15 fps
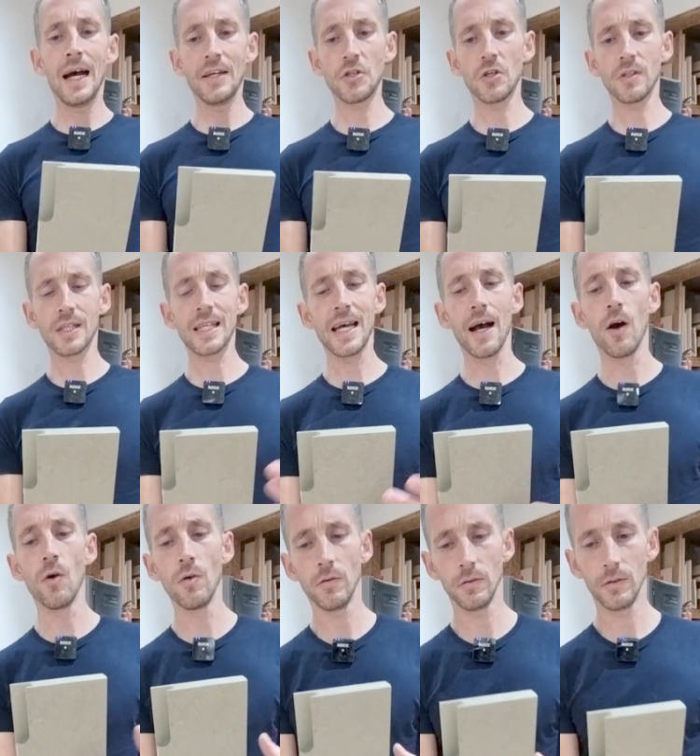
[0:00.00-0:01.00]
As you can
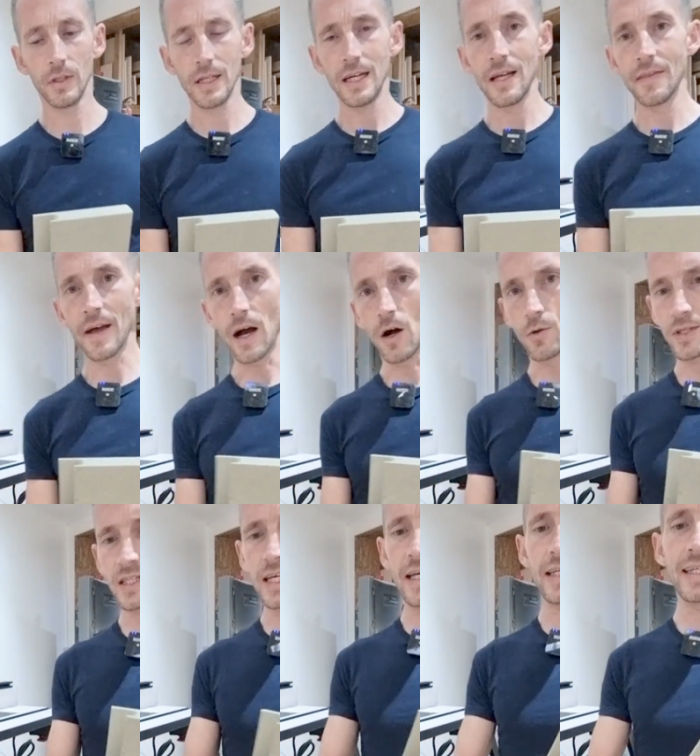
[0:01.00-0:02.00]
tell, that I was
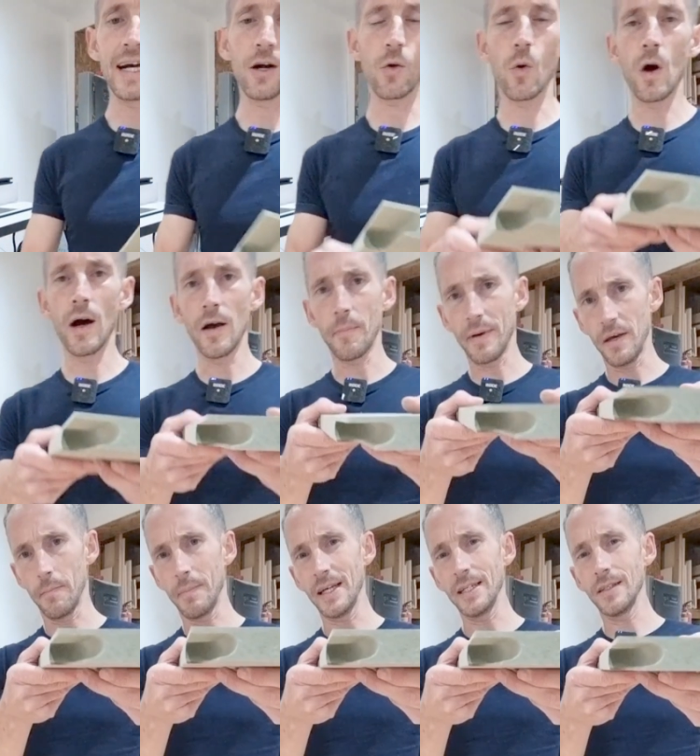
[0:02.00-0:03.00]
taking out quite a bit of
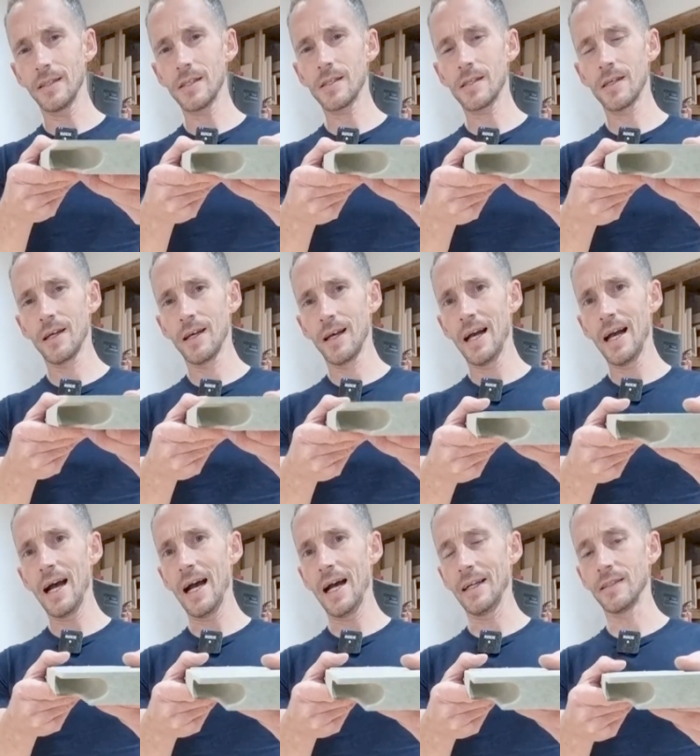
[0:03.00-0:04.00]
meat.
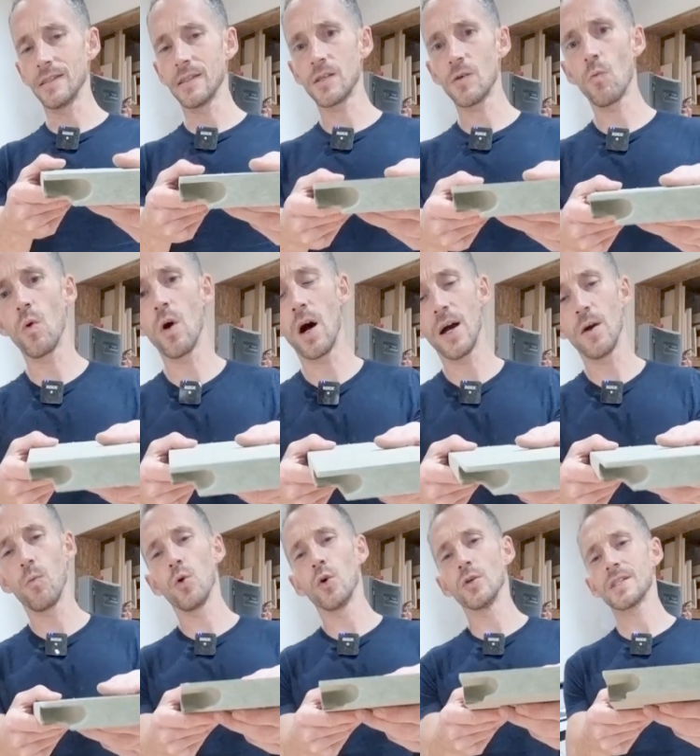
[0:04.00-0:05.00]
And what I
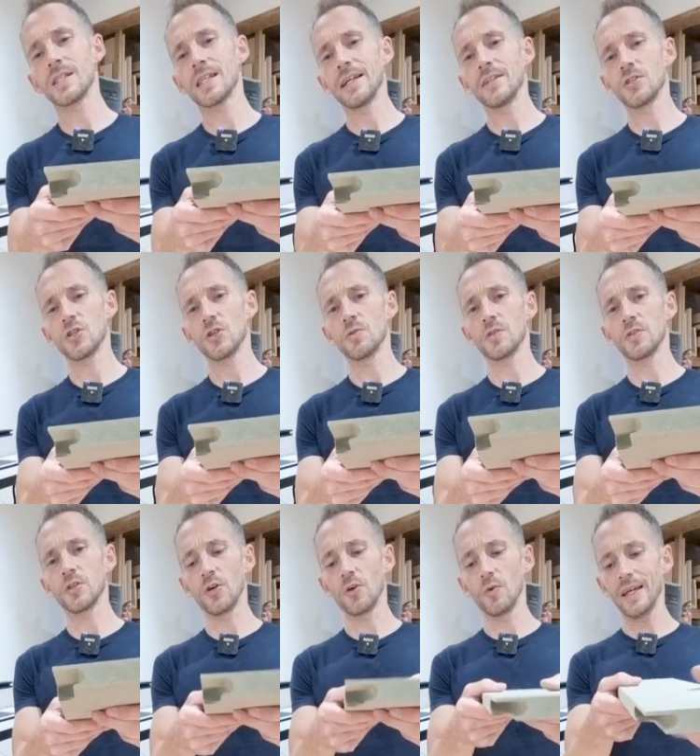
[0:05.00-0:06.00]
would say to you to do
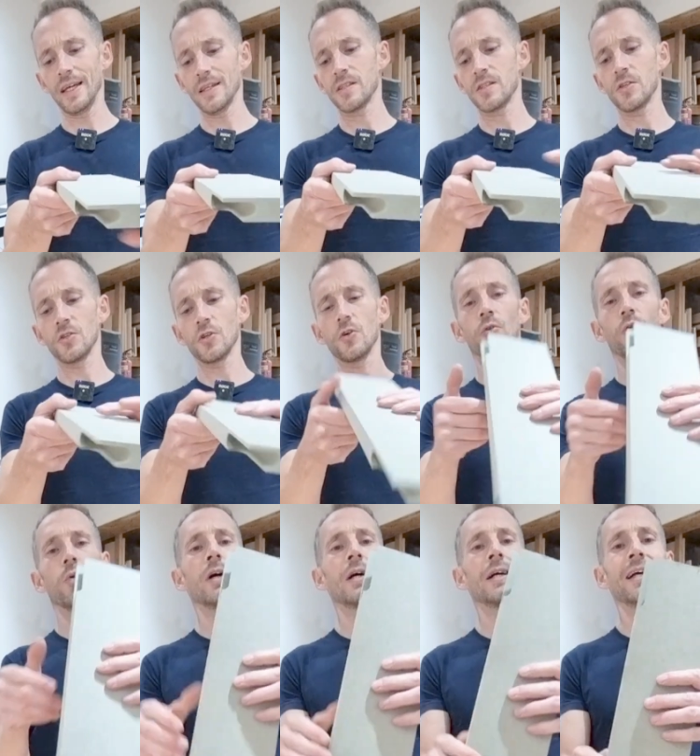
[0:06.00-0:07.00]
is to
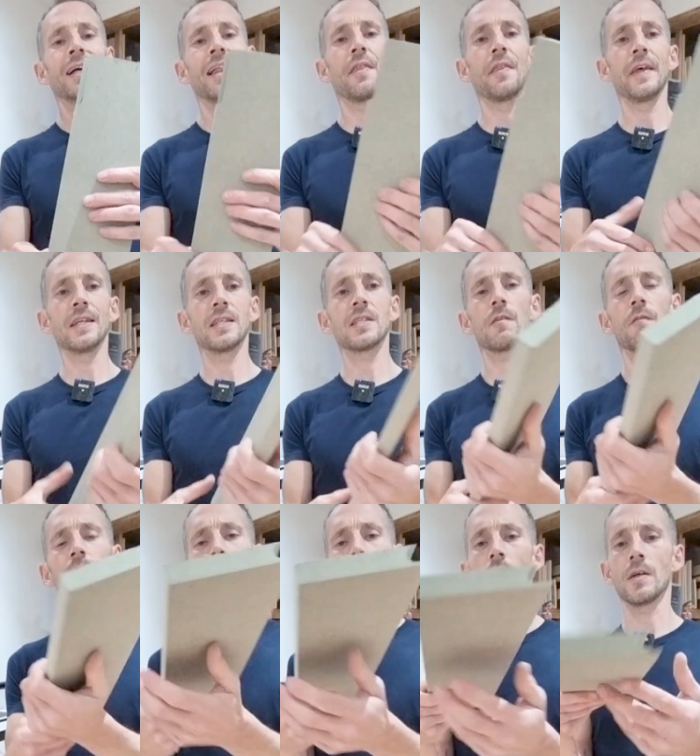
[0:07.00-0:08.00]
do this
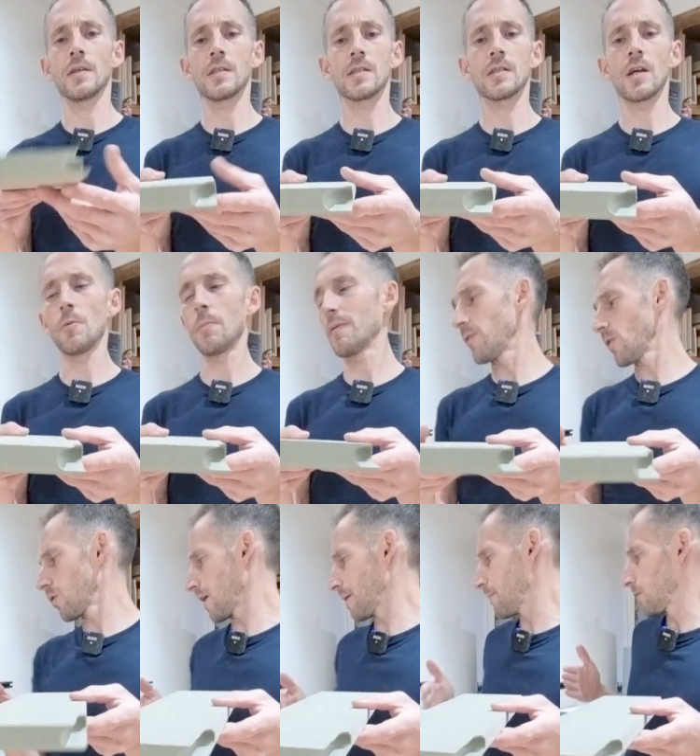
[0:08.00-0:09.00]
first. So
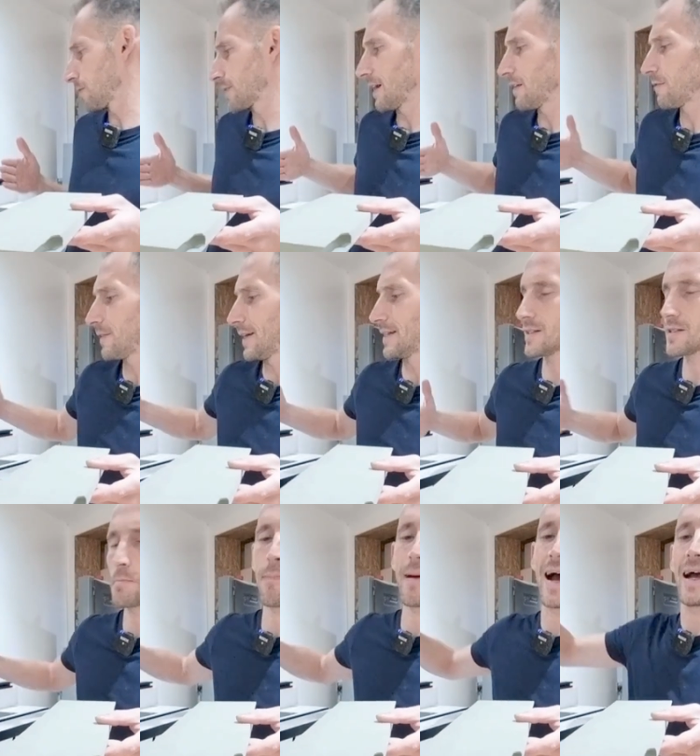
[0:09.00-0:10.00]
before I move that fence
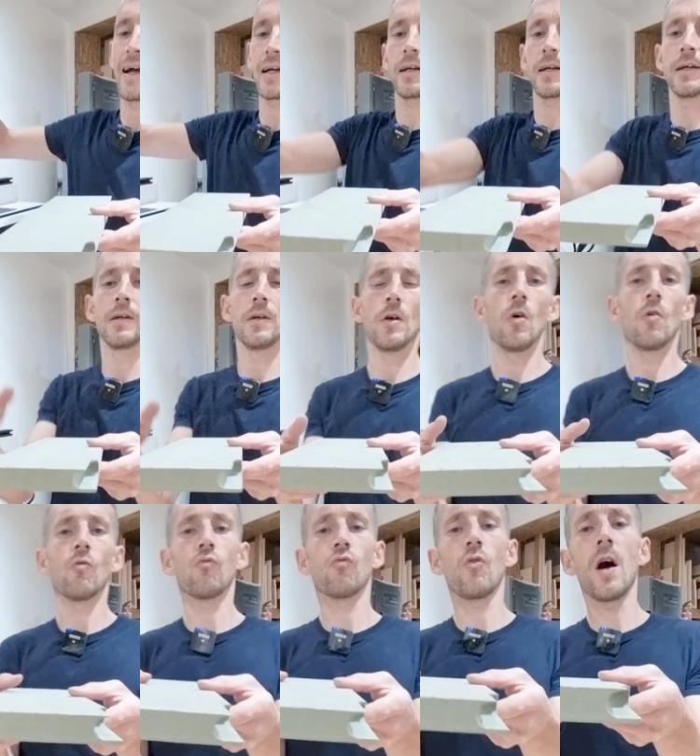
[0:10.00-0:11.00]
back,
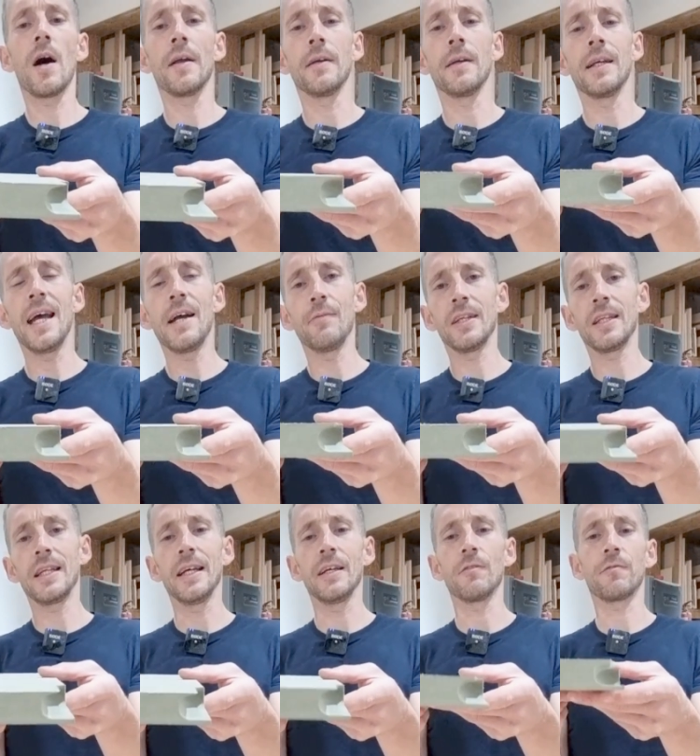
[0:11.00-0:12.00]
run
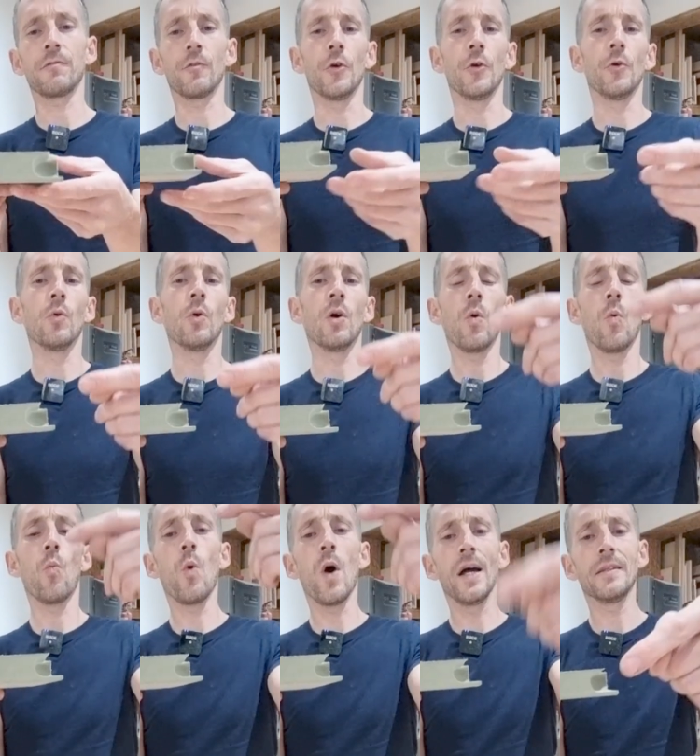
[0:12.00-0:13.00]
everything through
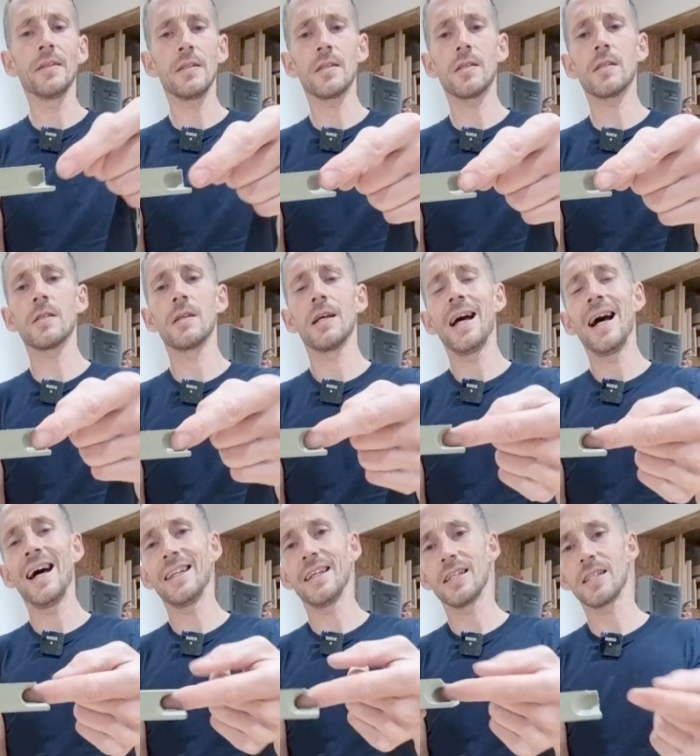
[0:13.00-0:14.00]
once
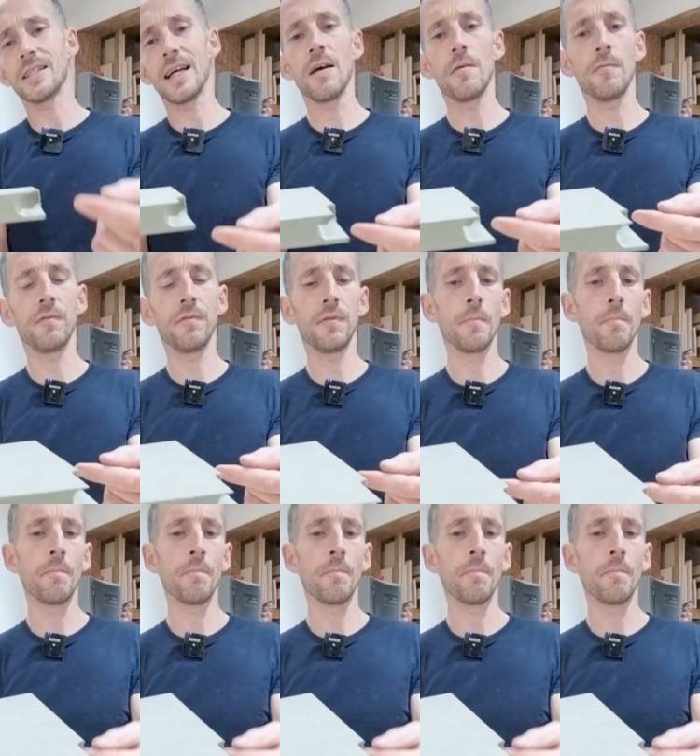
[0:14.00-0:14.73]
at this depth,